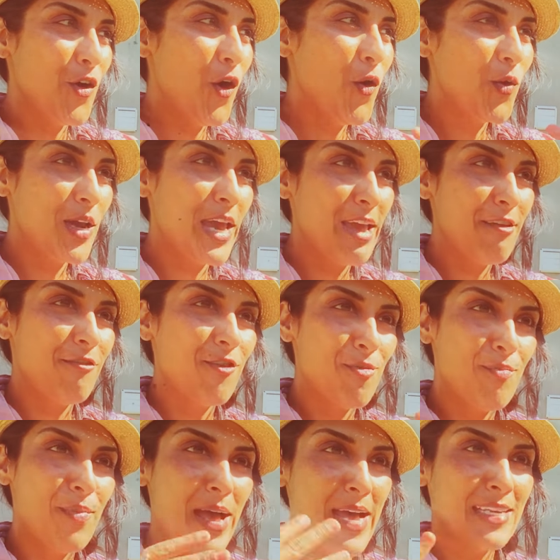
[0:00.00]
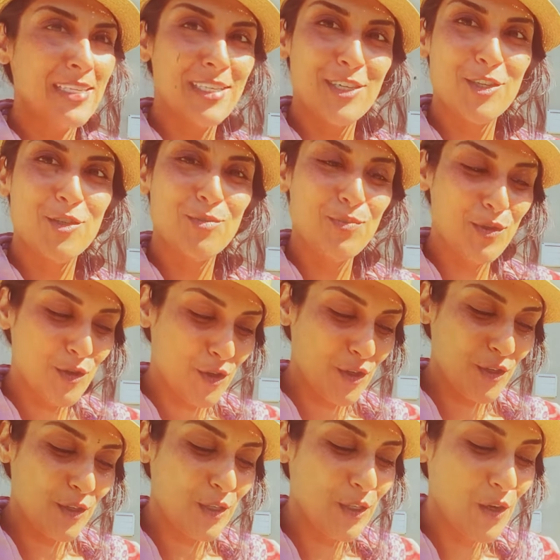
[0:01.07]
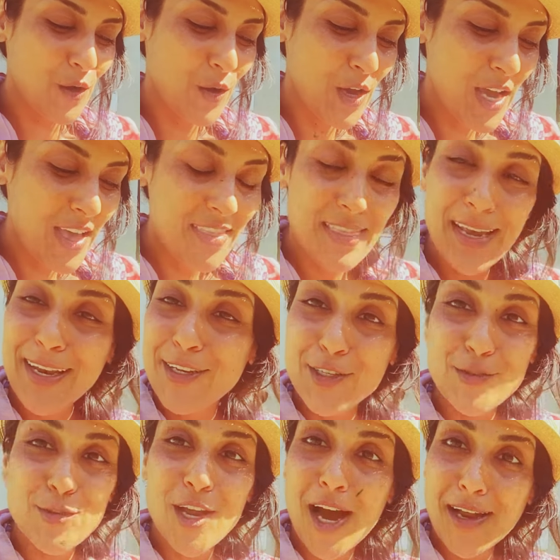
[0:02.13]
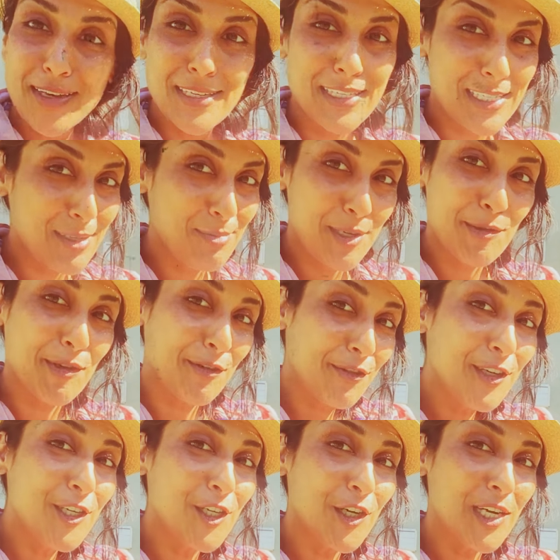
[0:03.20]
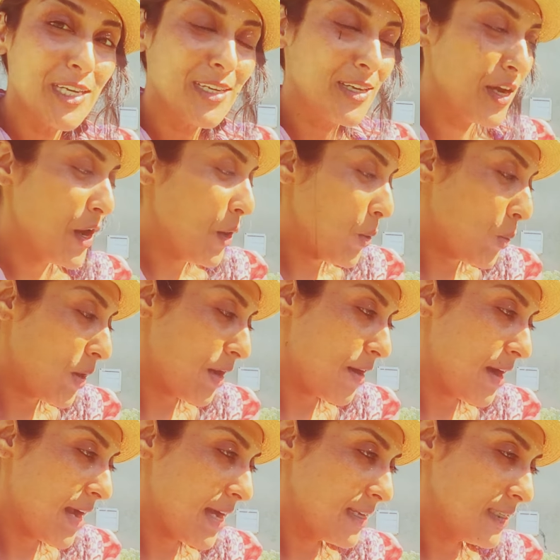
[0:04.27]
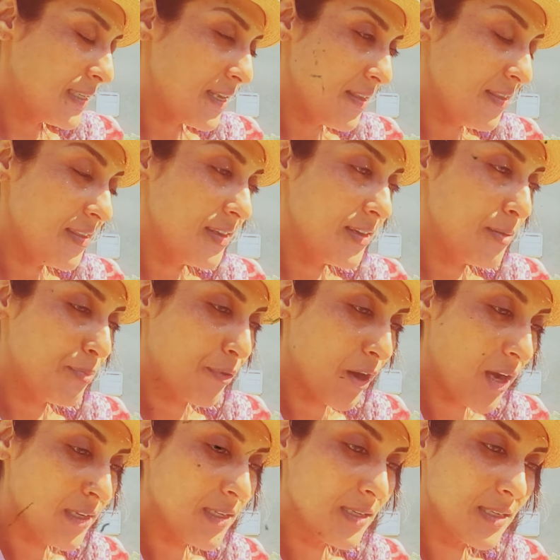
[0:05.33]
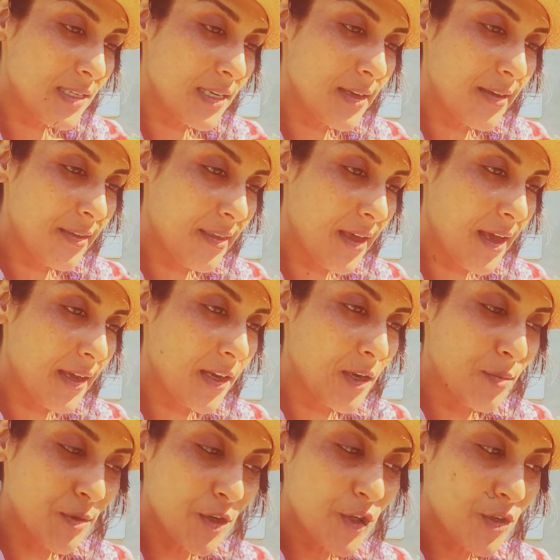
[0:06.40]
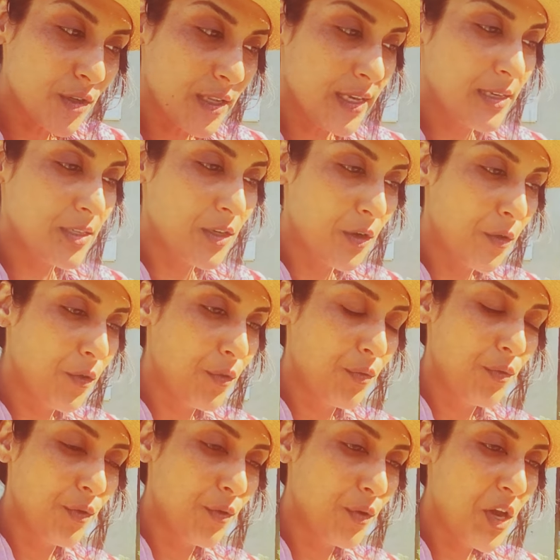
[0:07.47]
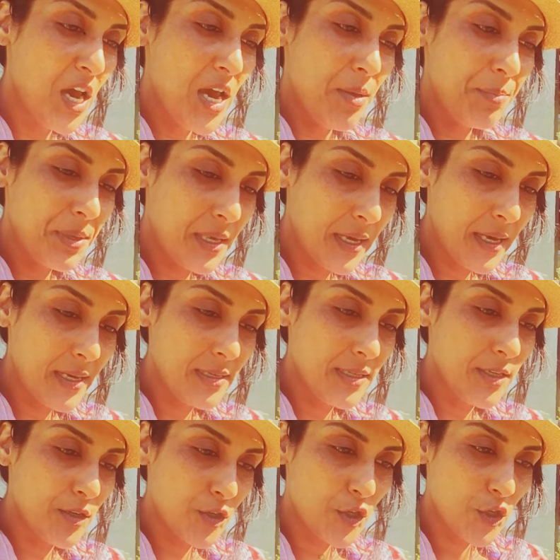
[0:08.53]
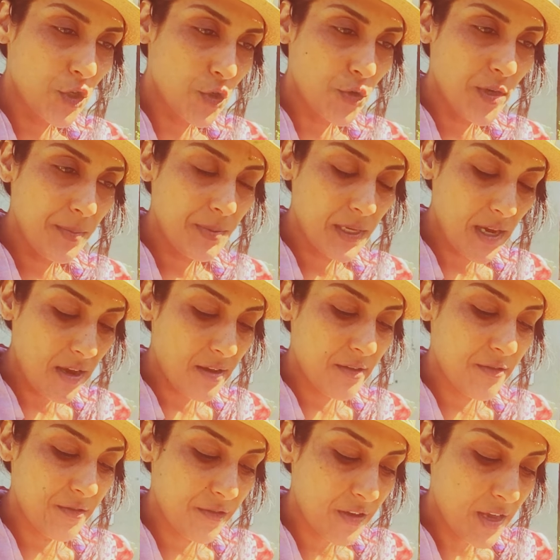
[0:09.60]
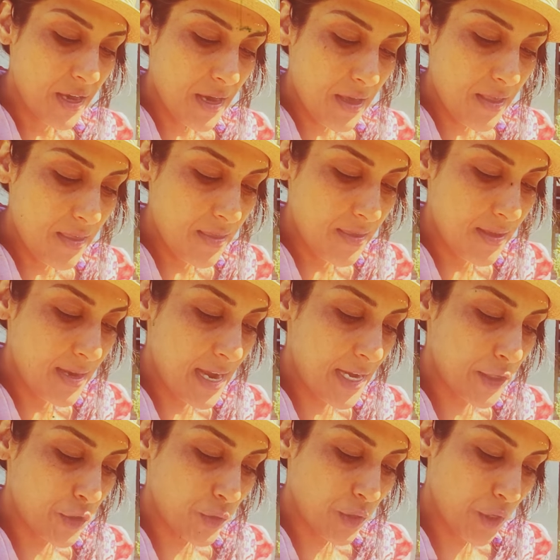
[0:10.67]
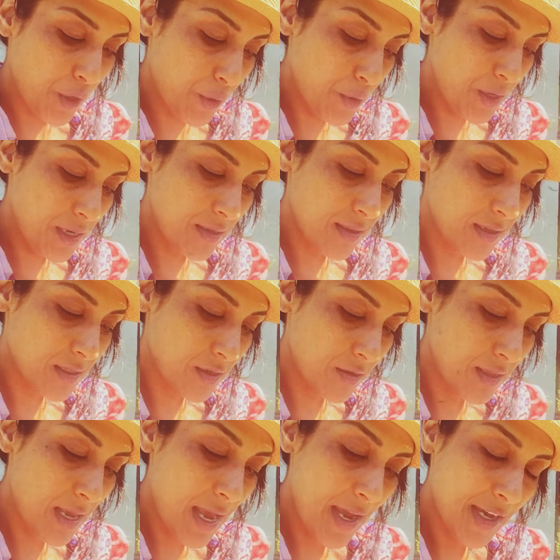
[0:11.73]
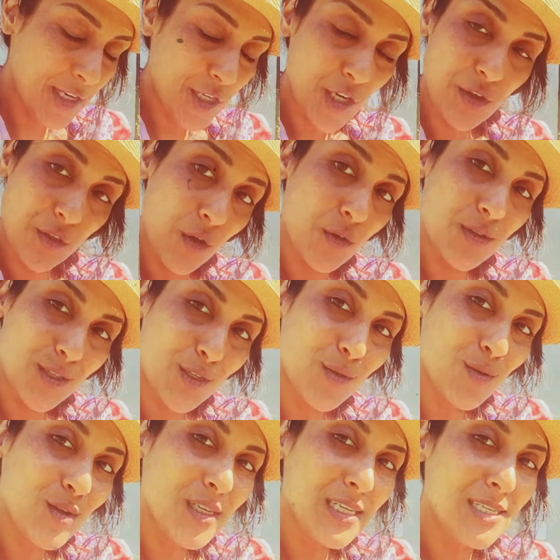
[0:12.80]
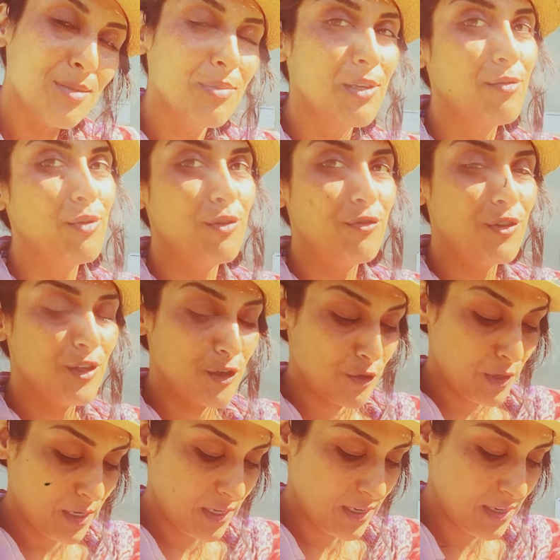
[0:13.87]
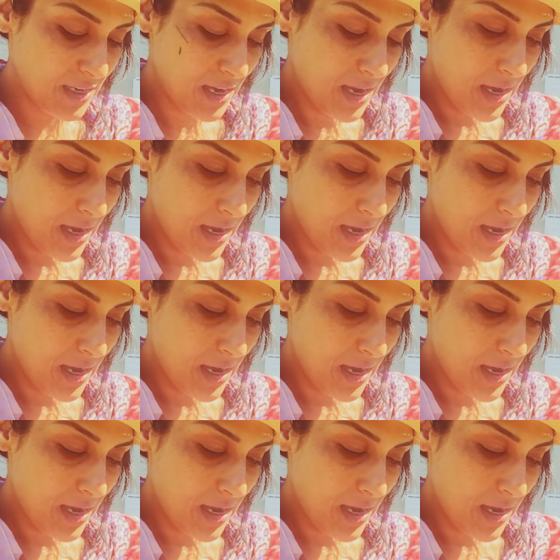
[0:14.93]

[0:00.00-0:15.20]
okay for mass distribution. So they do not need to be refrigerated, whereas the processing that commercial eggs go through, because they're stripped of the natural coating that's on the eggshell, those do need to be refrigerated.